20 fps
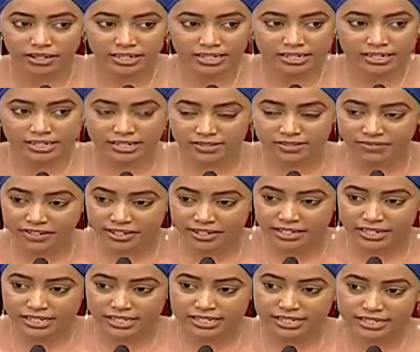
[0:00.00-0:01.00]
it is very
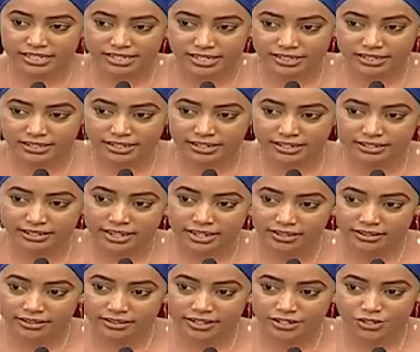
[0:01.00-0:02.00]
easier said than
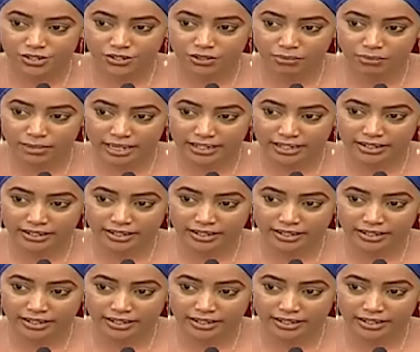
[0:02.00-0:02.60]
done that normally